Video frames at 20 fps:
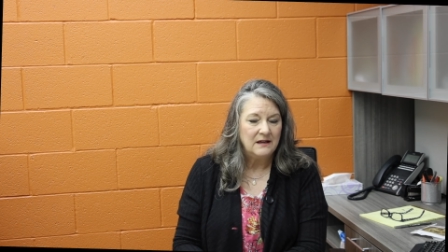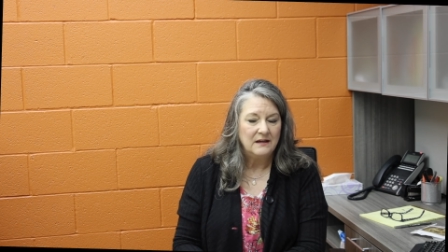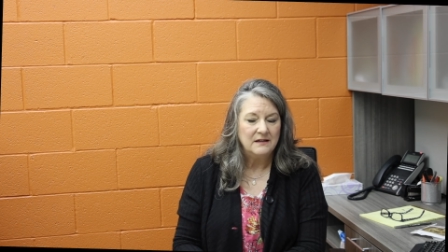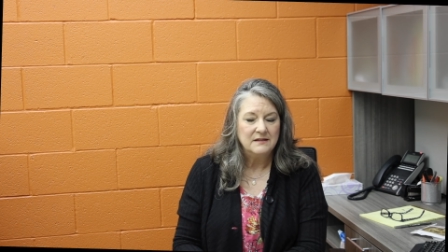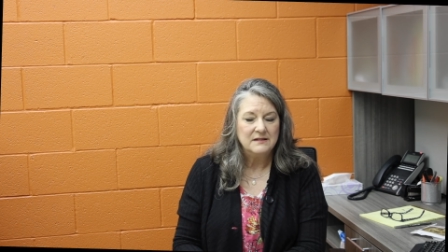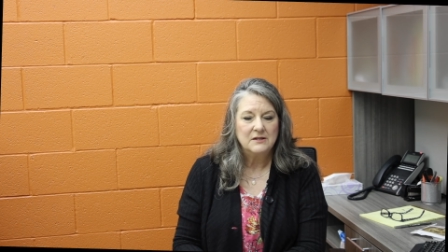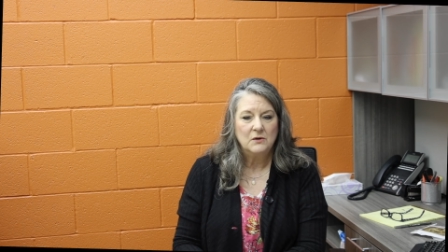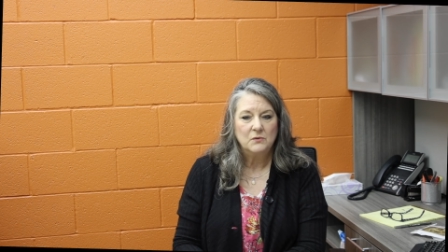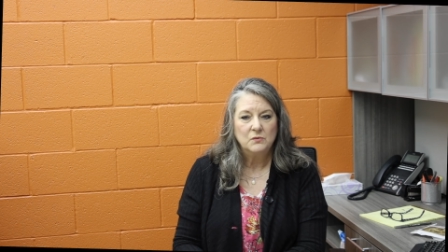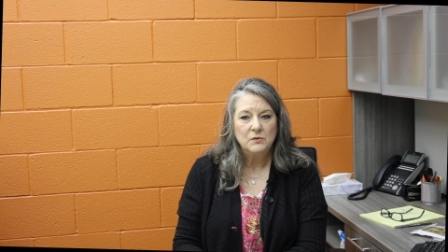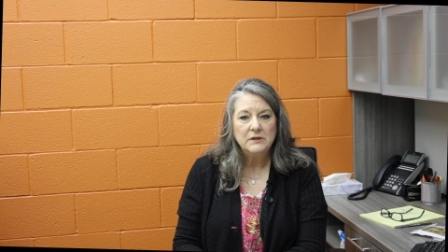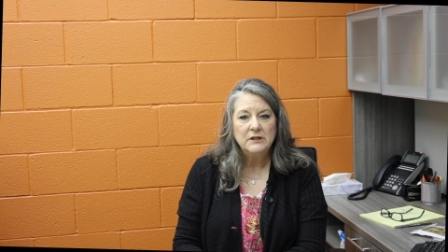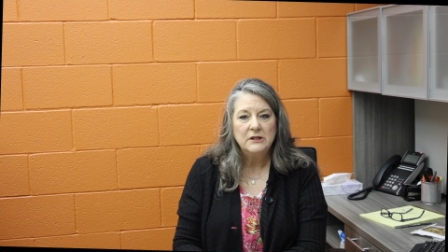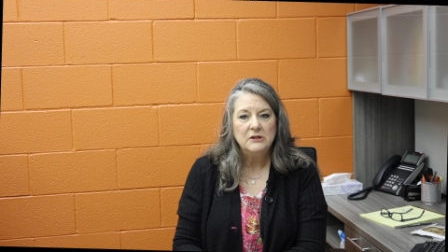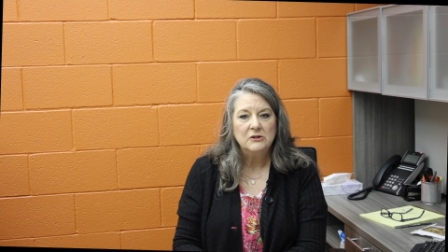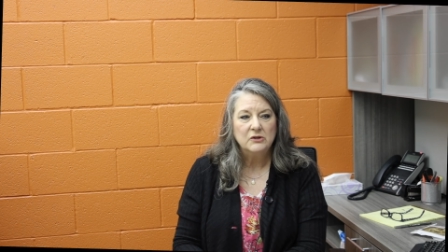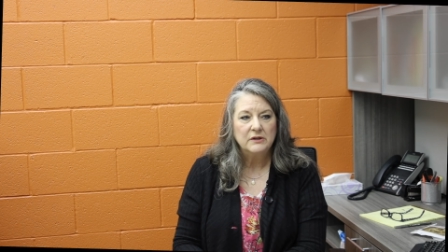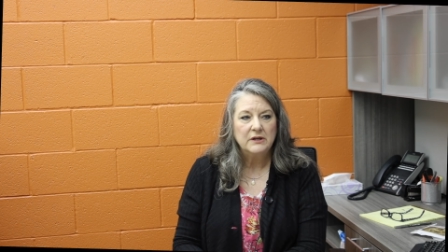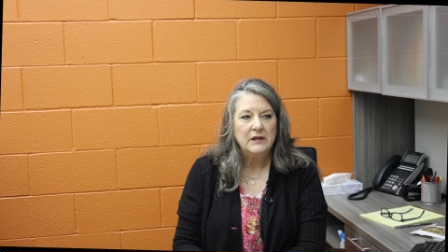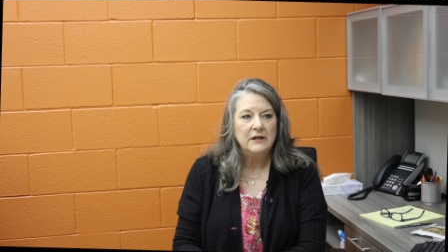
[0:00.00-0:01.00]
and so really
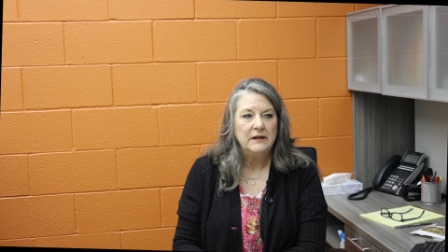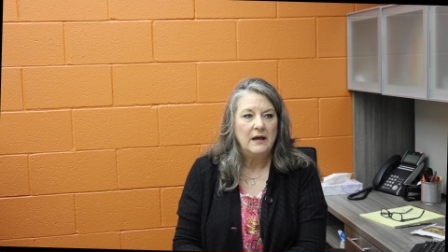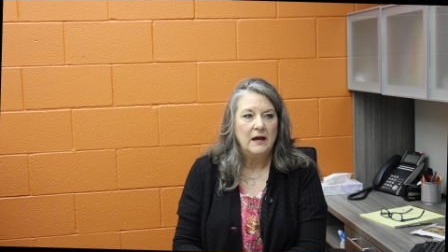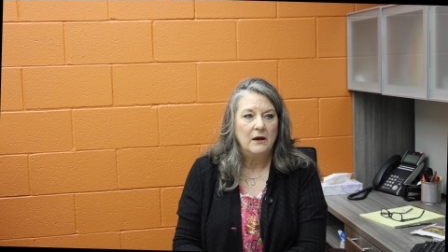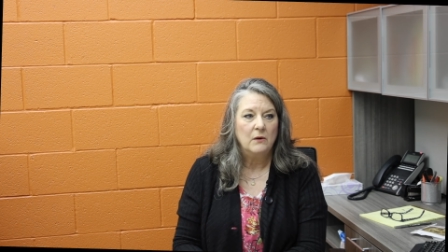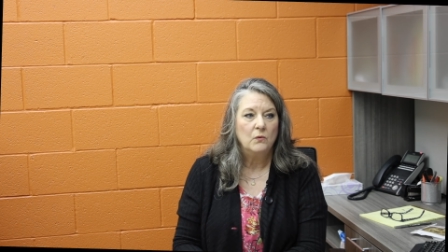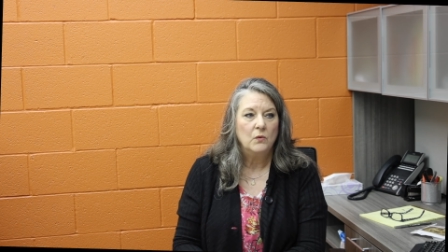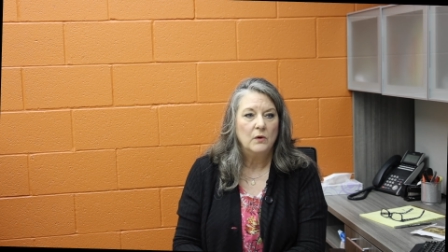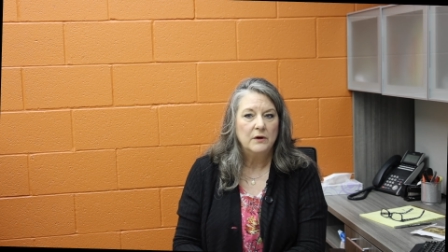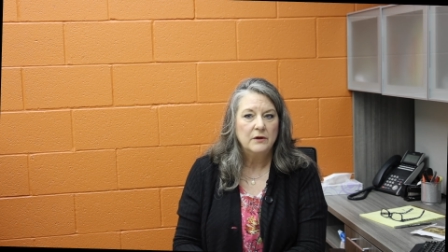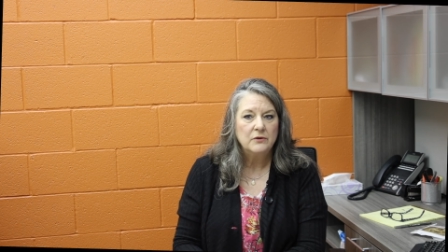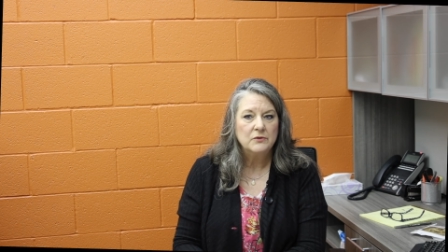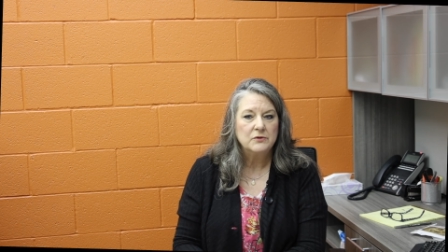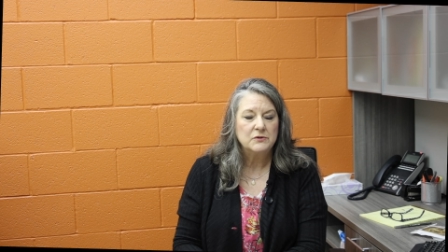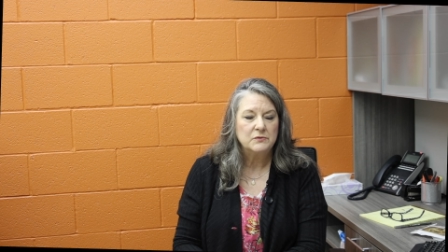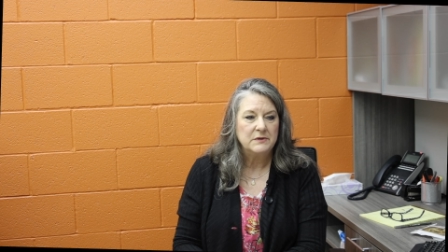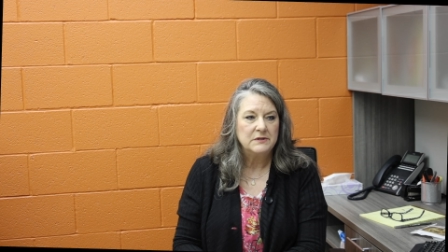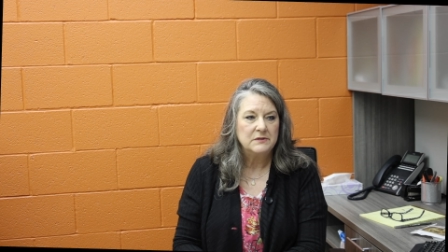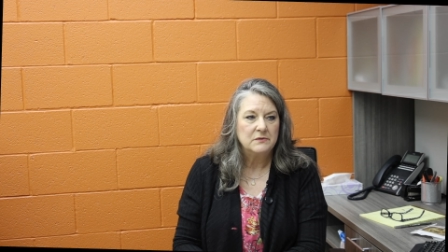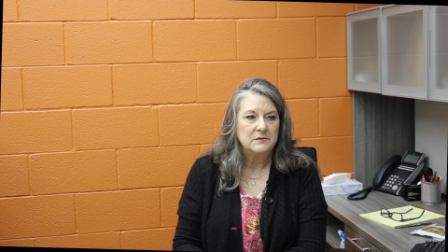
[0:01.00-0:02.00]
looking at what are
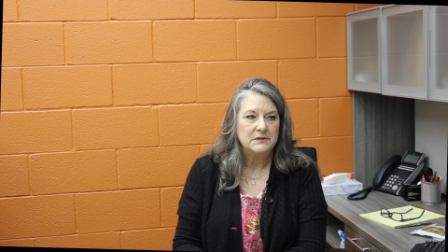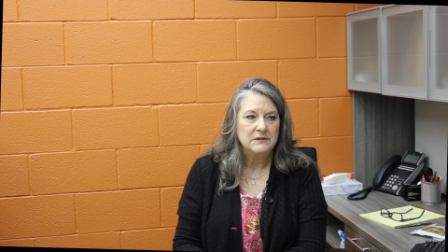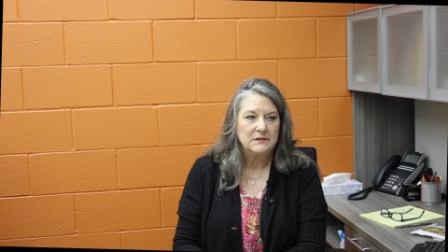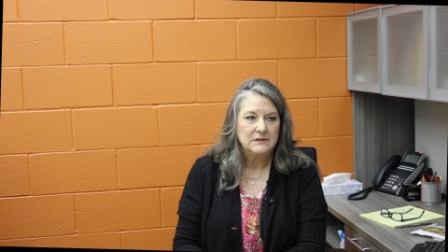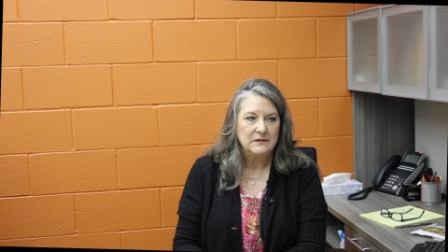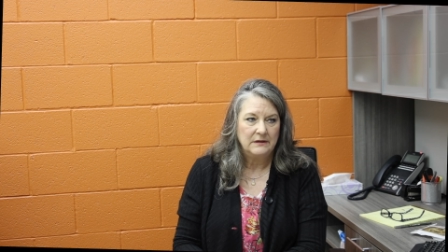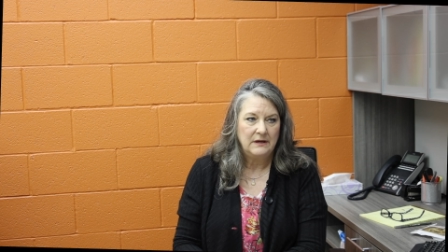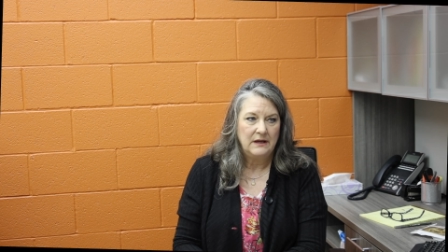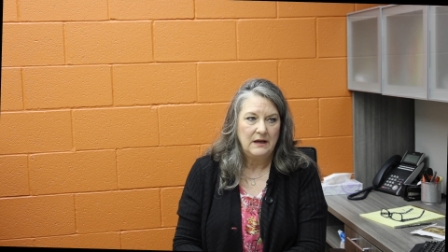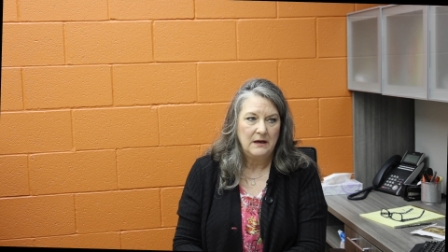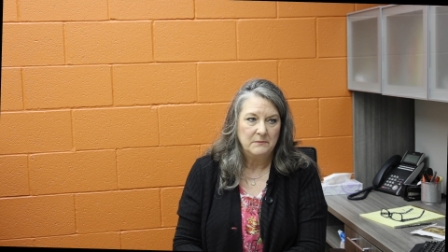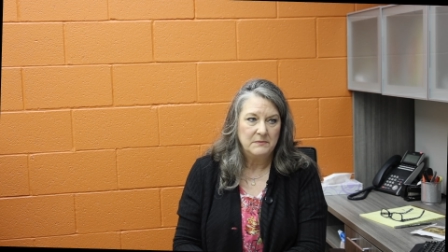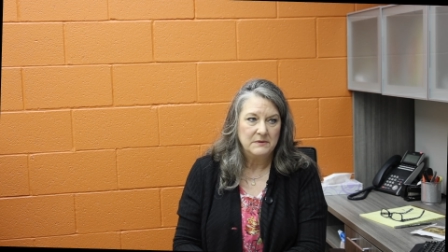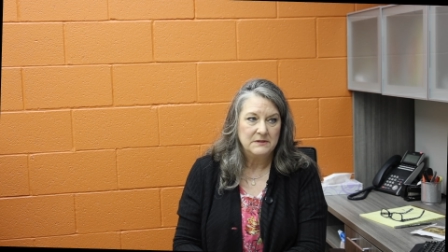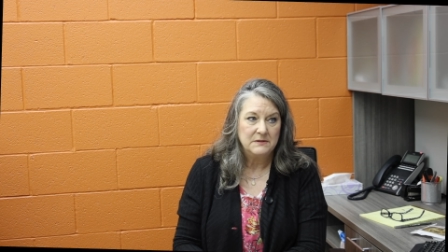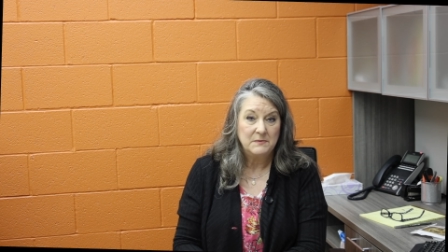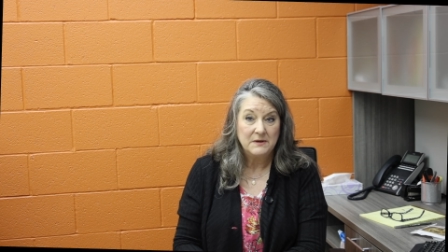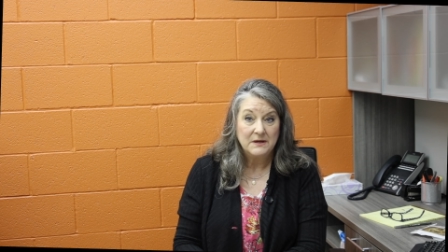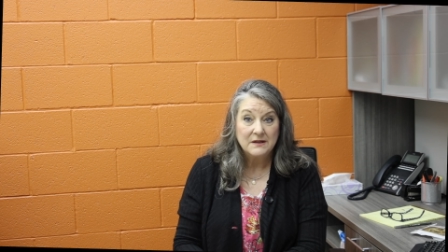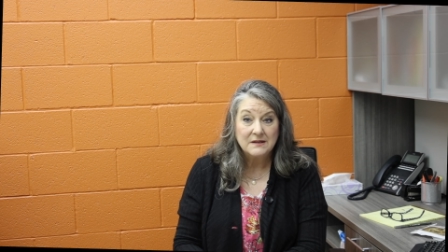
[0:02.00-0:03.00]
those resources on
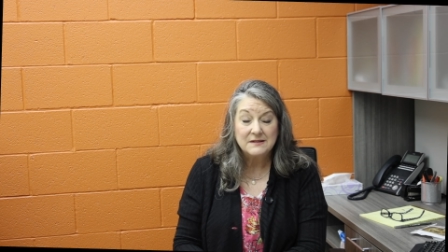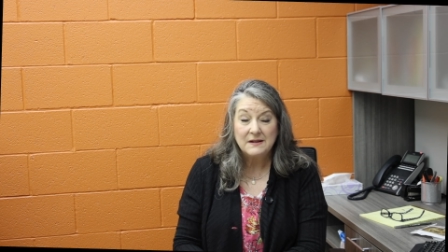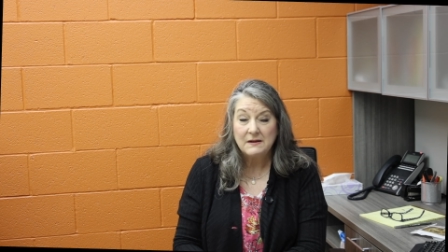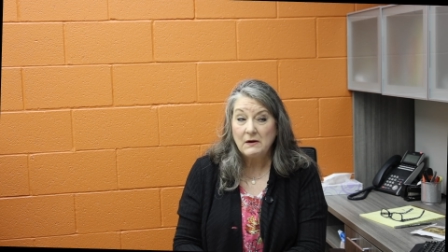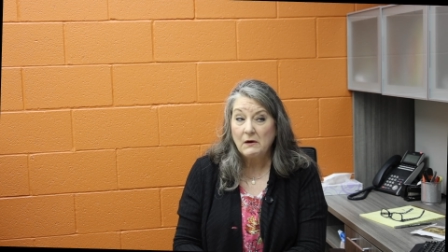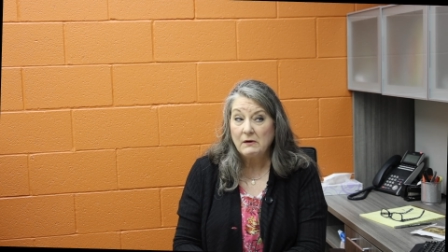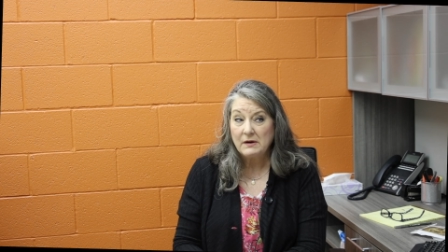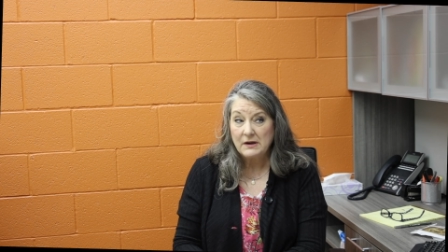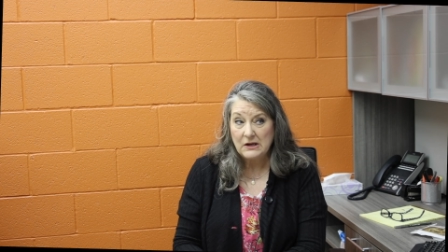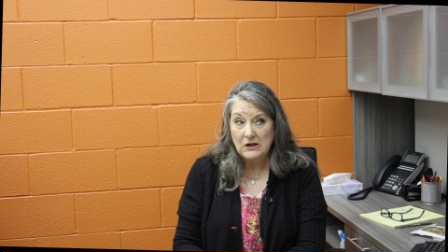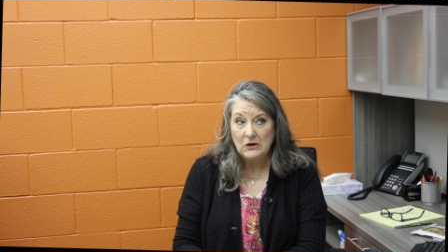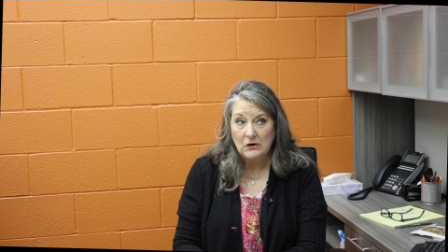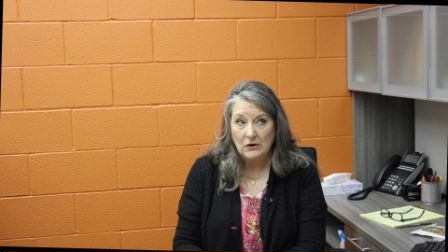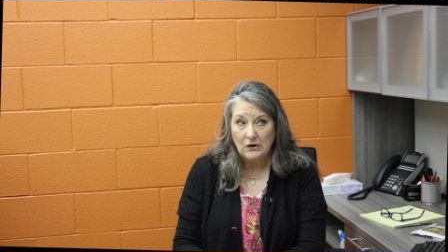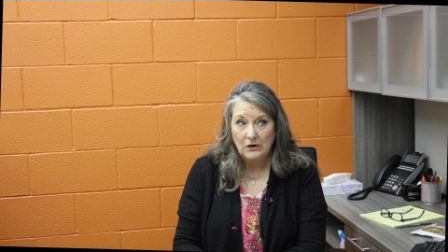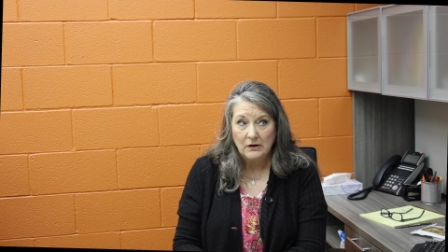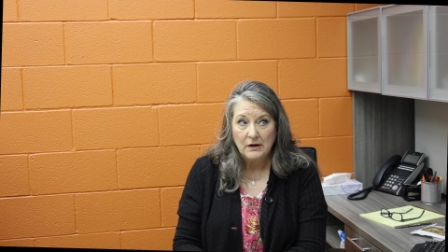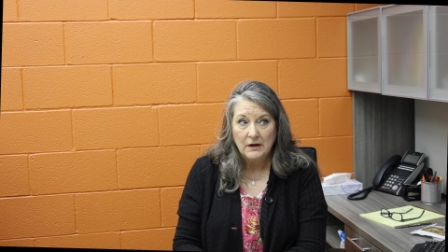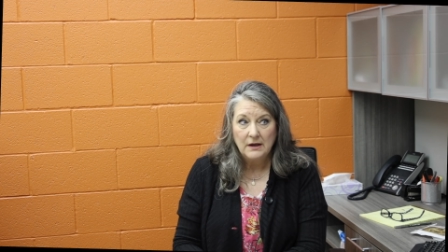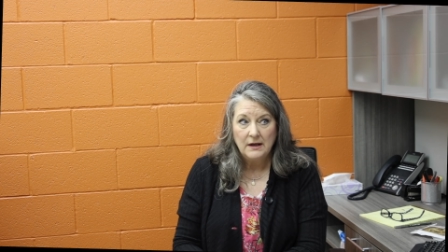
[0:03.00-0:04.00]
campus, because they are
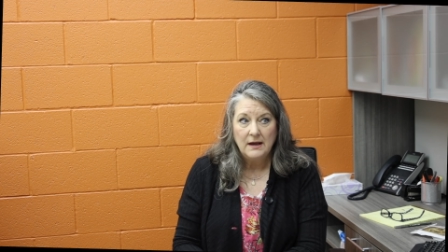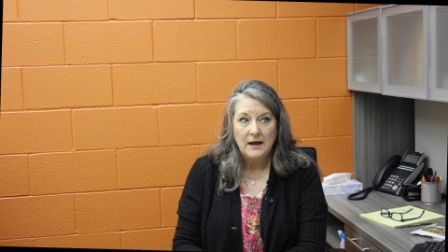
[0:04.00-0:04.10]
here,